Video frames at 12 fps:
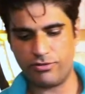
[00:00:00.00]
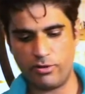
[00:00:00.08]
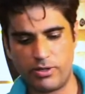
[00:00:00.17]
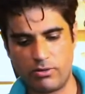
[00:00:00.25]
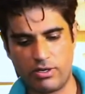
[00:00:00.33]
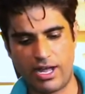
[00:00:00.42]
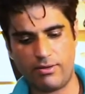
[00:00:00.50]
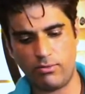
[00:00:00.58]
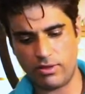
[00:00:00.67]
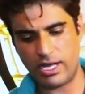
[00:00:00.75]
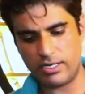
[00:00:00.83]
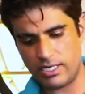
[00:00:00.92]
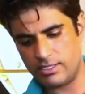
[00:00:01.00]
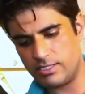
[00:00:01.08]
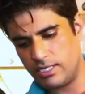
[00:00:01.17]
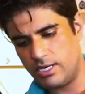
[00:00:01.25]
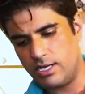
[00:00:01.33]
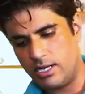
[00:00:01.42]
through with all that nice,
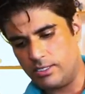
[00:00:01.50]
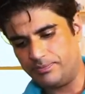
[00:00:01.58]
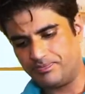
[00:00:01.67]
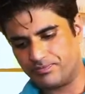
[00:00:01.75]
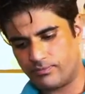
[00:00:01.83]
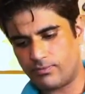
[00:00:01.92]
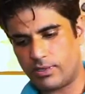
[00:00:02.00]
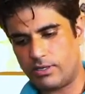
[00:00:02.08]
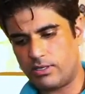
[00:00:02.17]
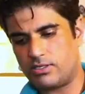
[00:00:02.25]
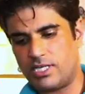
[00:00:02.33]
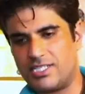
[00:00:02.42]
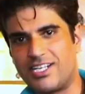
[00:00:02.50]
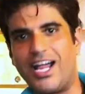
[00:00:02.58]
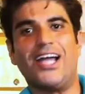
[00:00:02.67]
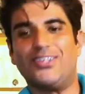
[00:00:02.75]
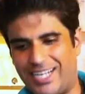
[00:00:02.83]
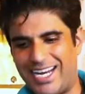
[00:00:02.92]
those nice
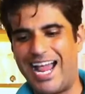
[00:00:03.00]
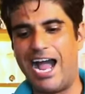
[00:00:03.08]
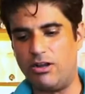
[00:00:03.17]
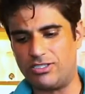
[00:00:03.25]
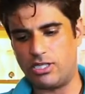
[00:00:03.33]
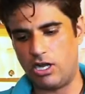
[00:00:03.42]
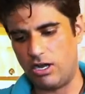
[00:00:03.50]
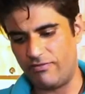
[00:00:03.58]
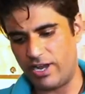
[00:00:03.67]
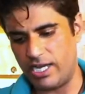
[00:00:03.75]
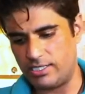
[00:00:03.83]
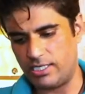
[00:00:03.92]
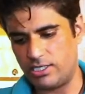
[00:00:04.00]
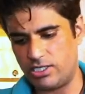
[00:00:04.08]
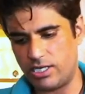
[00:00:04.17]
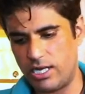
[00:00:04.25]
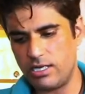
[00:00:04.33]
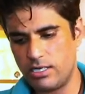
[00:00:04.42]
clouds of icing
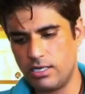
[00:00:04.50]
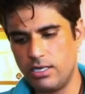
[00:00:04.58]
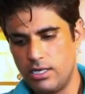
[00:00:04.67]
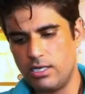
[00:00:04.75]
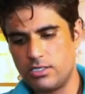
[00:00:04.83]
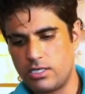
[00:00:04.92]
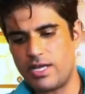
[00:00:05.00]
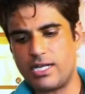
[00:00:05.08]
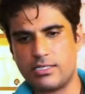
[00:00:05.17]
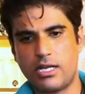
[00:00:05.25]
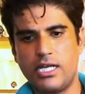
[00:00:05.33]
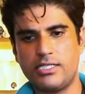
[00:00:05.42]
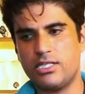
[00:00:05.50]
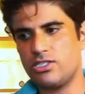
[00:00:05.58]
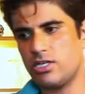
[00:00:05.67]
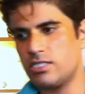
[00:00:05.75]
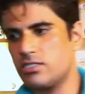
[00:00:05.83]
sugar. So that icing sugar's